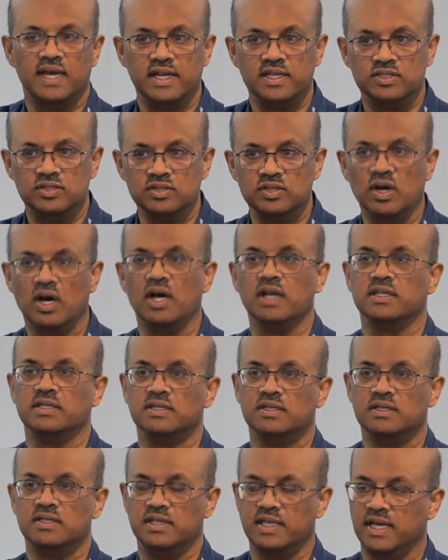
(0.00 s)
That is
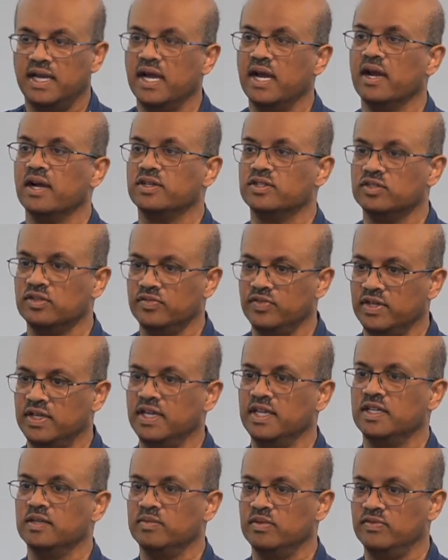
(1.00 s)
not the character of the
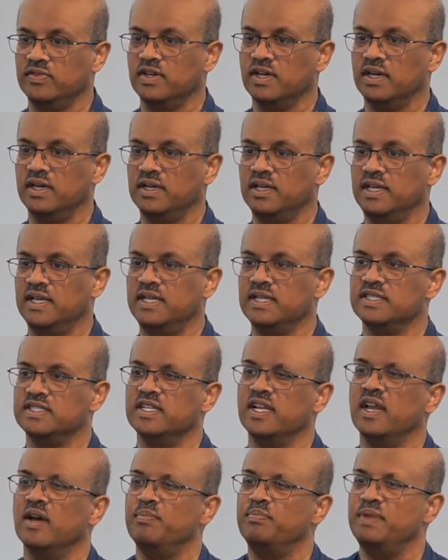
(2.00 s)
kingdom of God. It
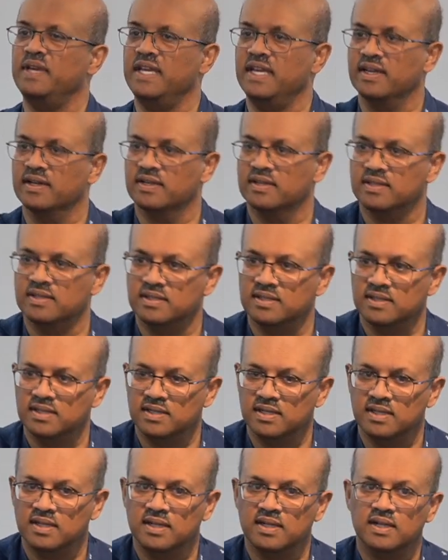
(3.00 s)
is an appeal.
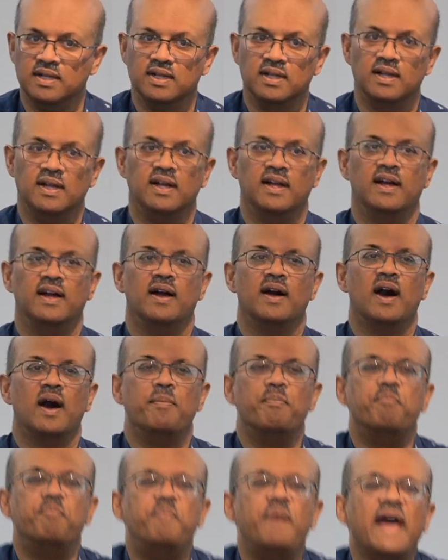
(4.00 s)

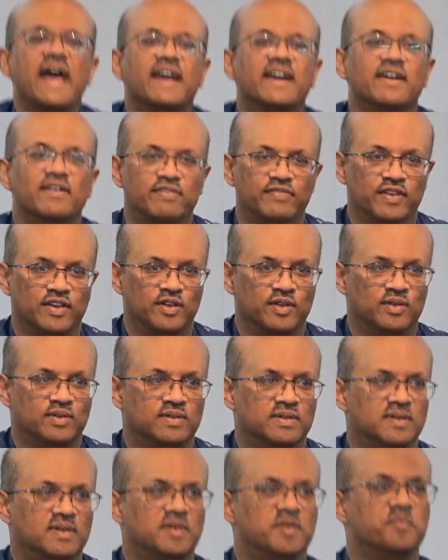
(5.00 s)
I beg of you
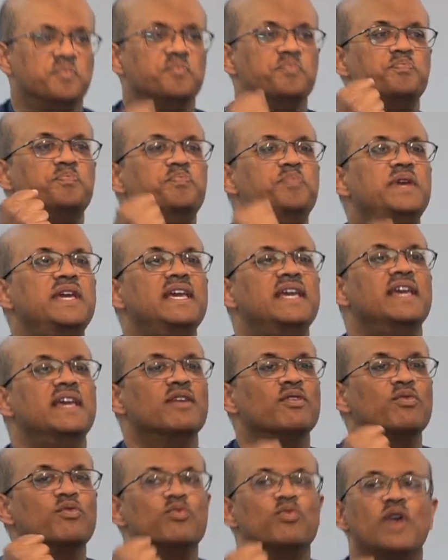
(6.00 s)

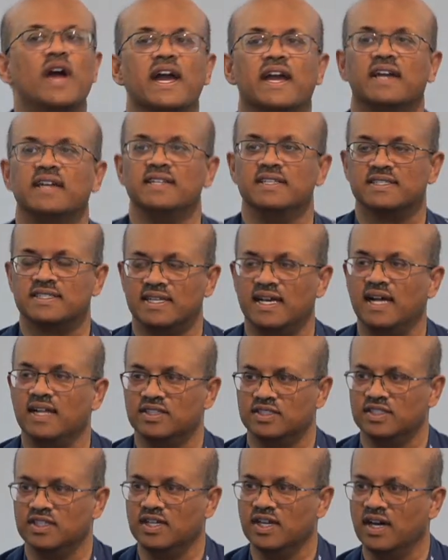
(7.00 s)
be
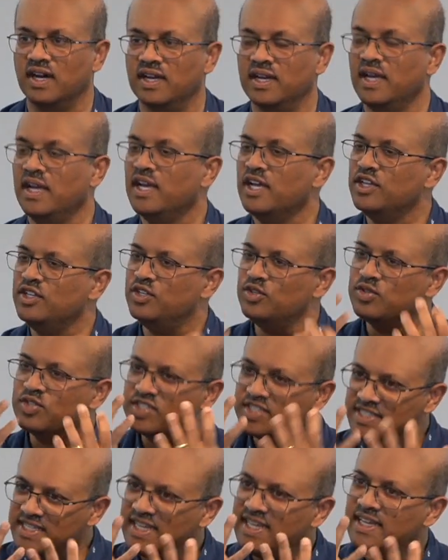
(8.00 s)
reconciled to God. Do
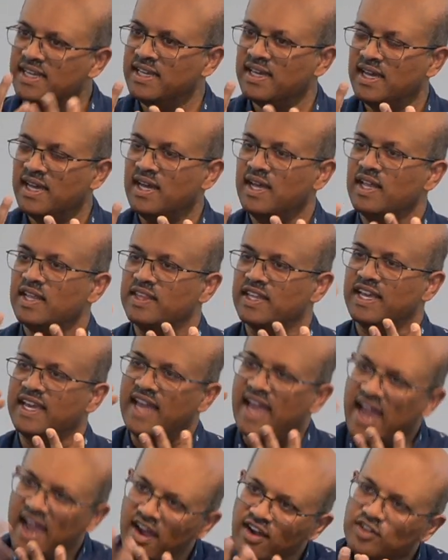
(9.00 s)
you see the
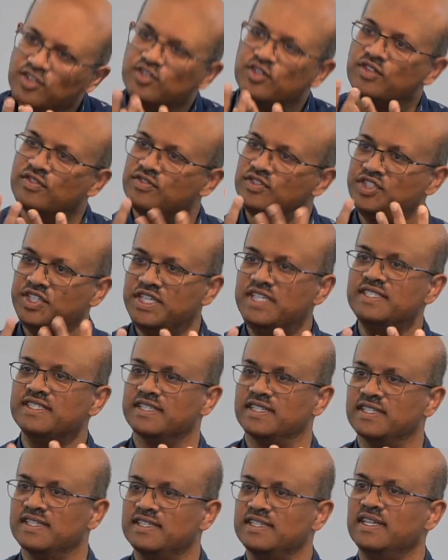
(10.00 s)
character of
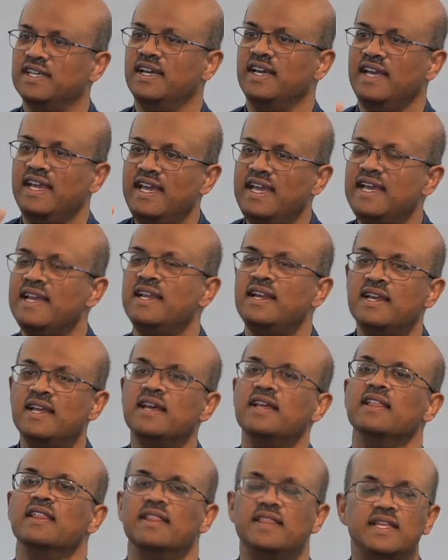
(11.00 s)
Jesus
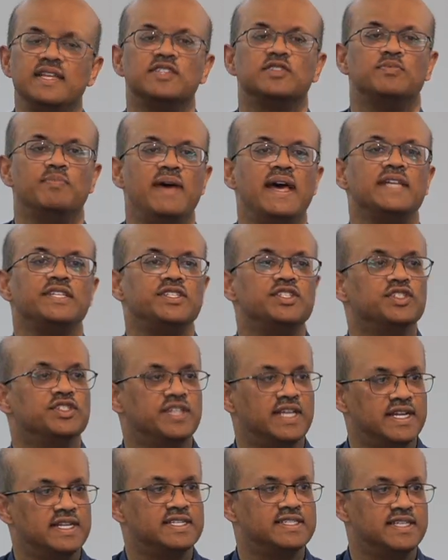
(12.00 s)
in this
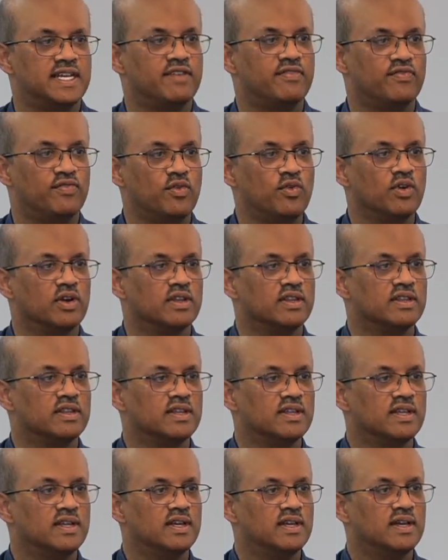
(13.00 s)
message that is set forth?
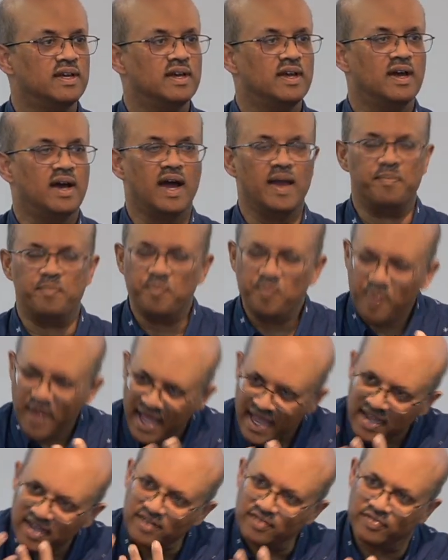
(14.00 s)
I
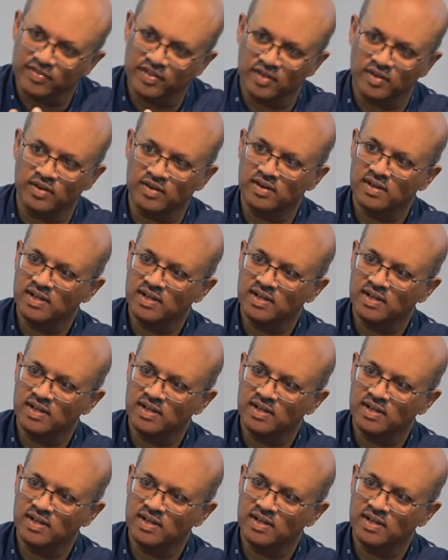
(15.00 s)
beg of you.